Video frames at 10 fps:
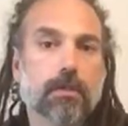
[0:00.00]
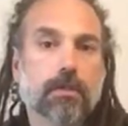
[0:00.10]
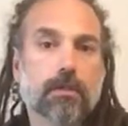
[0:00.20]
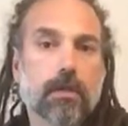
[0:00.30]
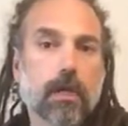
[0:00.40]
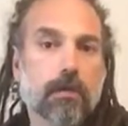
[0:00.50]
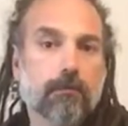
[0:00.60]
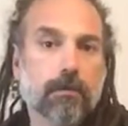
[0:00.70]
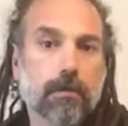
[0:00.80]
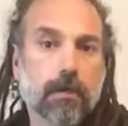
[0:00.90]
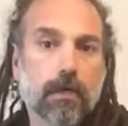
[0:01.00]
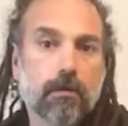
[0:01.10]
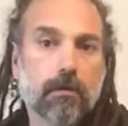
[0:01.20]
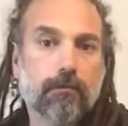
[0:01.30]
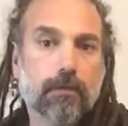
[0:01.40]
And if you can, I
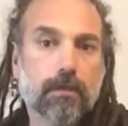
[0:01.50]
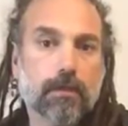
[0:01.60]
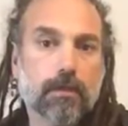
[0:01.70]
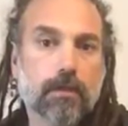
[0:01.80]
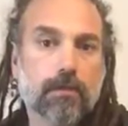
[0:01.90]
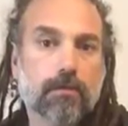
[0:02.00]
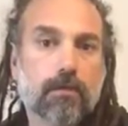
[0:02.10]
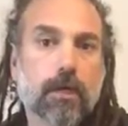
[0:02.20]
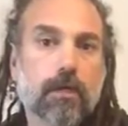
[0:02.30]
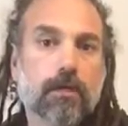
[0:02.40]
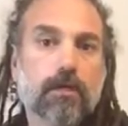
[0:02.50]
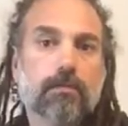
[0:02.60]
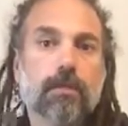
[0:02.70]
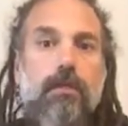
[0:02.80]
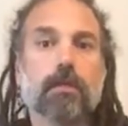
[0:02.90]
don't know if you can see it too well on
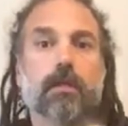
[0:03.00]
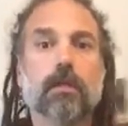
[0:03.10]
this, but